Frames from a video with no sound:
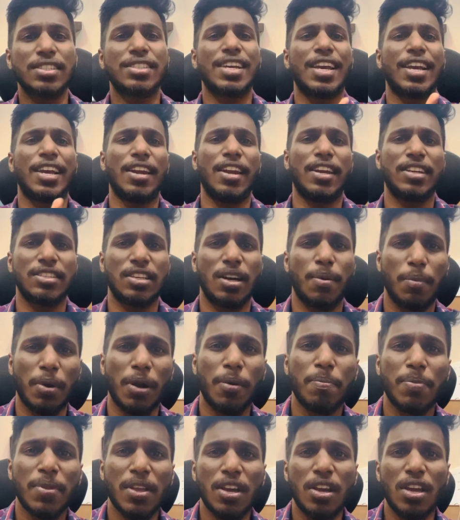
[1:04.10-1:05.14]
take an example.
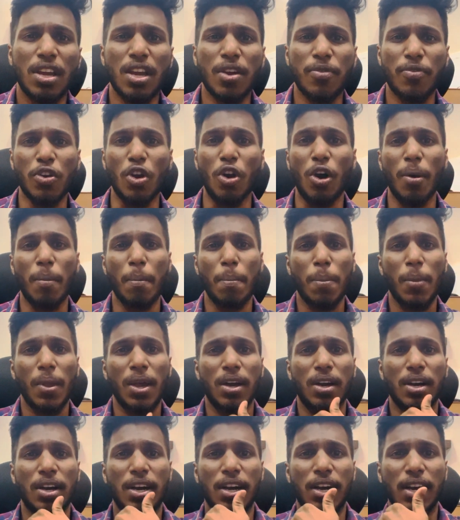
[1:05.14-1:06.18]
If you're
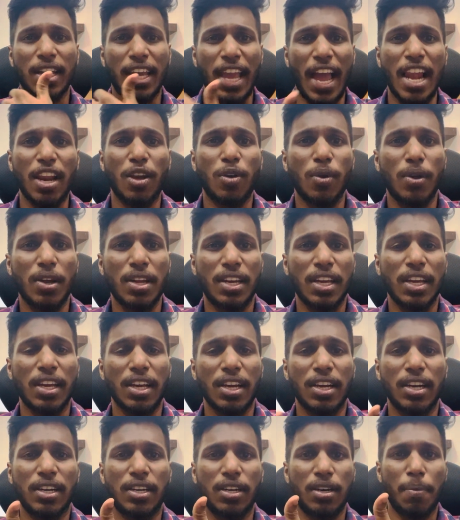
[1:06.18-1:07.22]
calculating
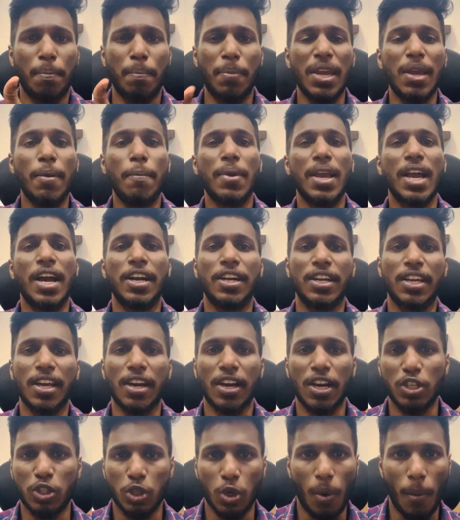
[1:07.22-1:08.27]
PBIT
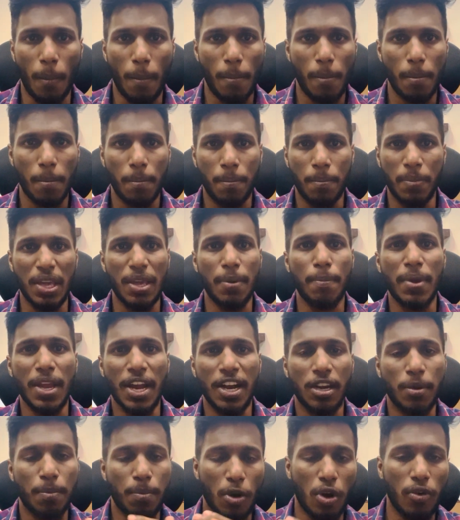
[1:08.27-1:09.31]
ratio,
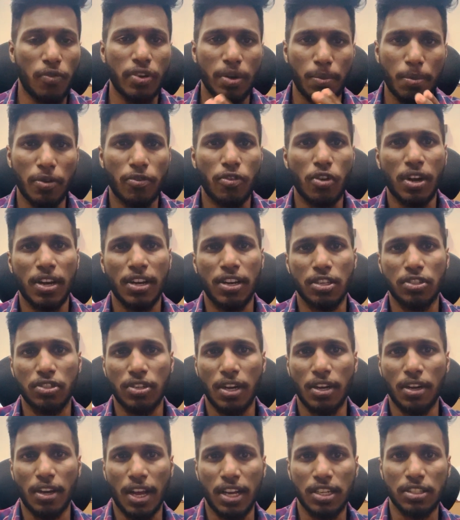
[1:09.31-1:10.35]
PBIT, profit before interest
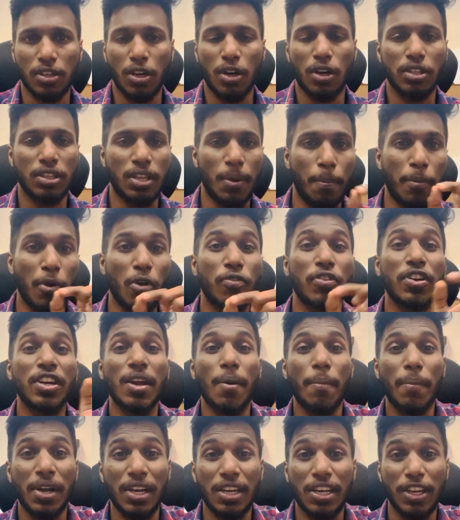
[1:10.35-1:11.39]
and tax, the
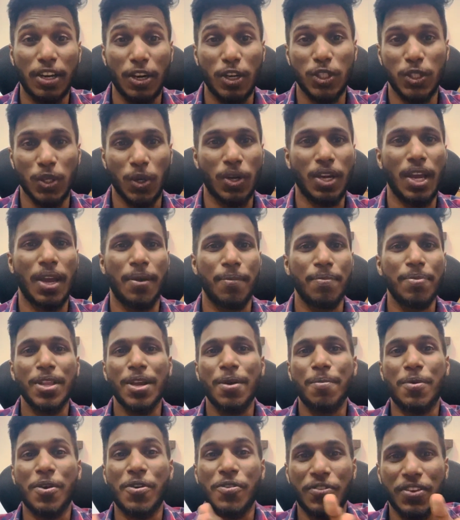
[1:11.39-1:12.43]
profitability ratio. Okay,
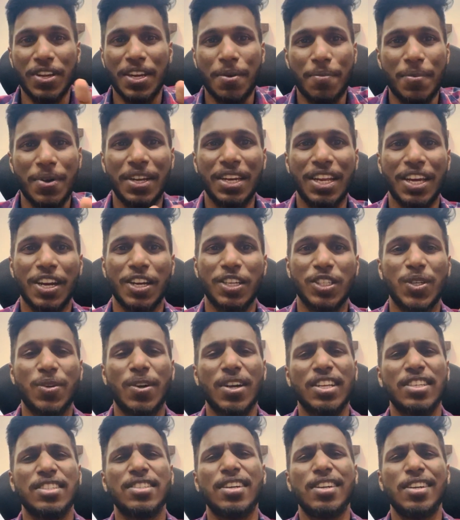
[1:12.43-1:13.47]
profitability ratio,
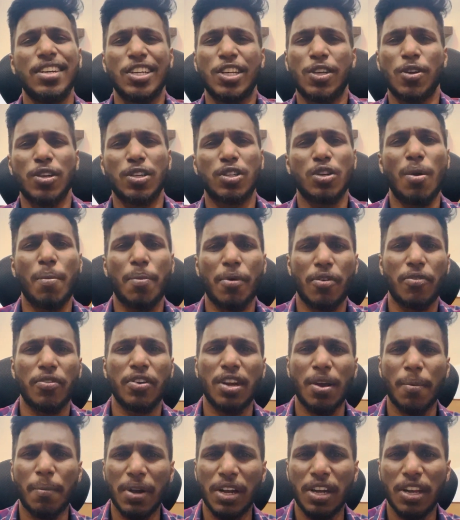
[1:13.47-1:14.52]
what is the equation of
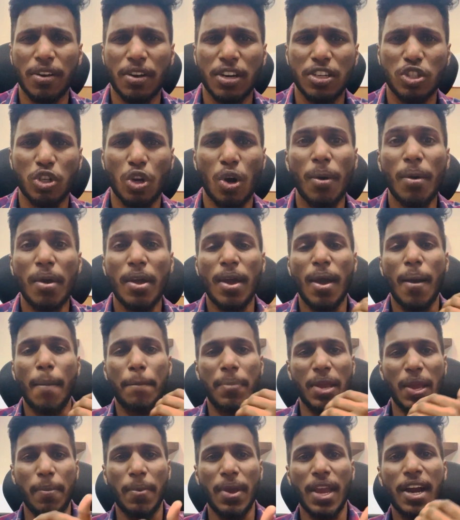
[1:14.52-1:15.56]
profitability ratio?
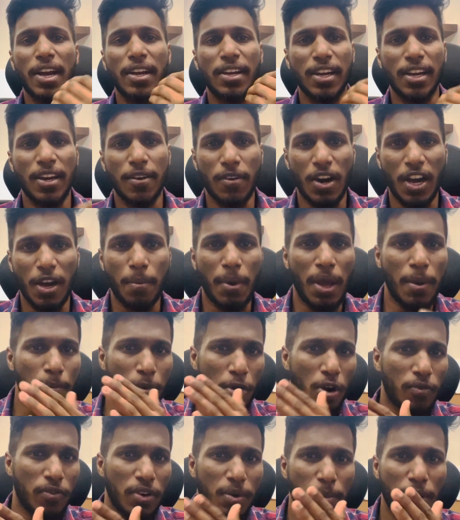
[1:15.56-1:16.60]
PBIT divided by
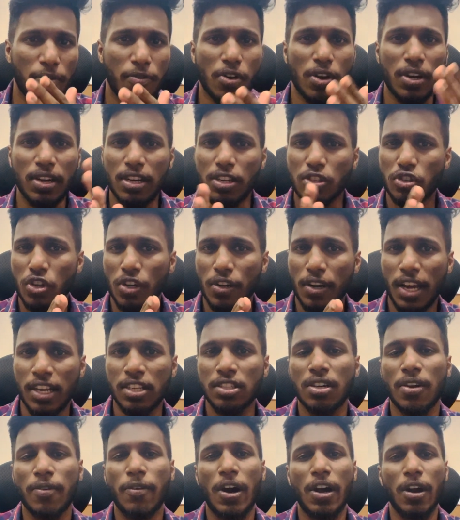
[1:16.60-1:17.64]
profit before interest and tax
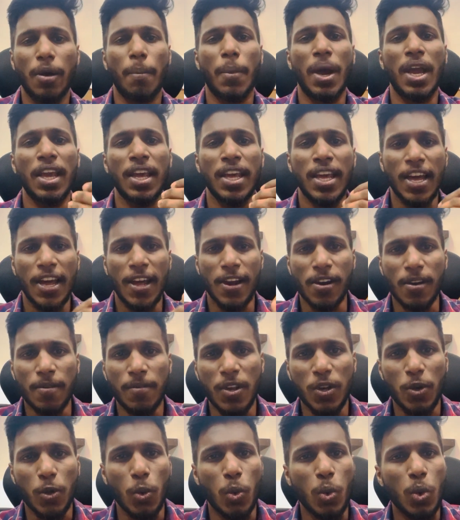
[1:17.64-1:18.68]
divided by
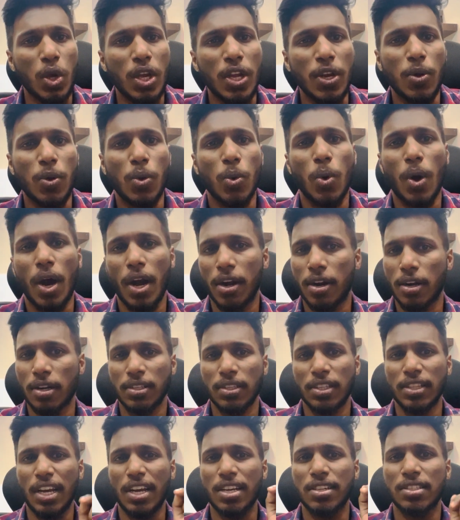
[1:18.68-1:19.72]
revenue into 100.
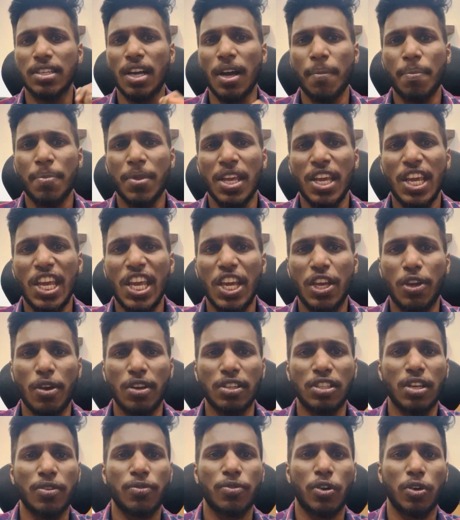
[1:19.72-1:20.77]
That is the
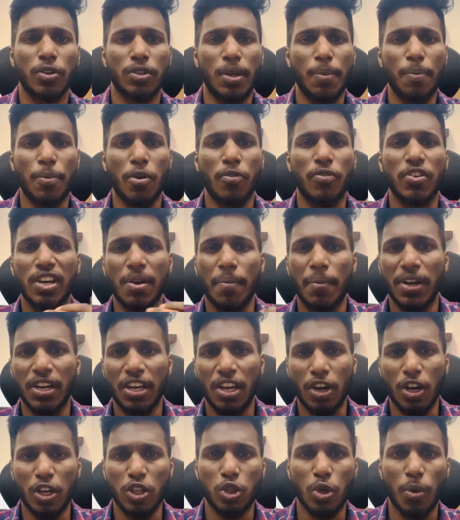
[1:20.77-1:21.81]
equation for the profitability
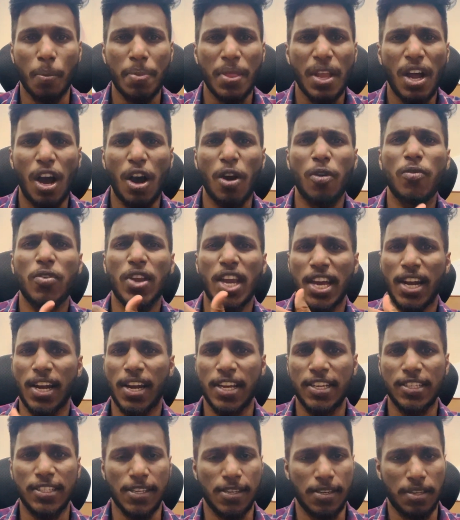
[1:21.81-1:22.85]
ratio. How we
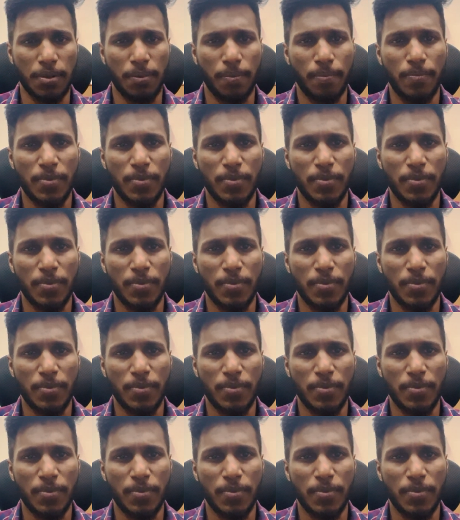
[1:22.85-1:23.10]
analyze it?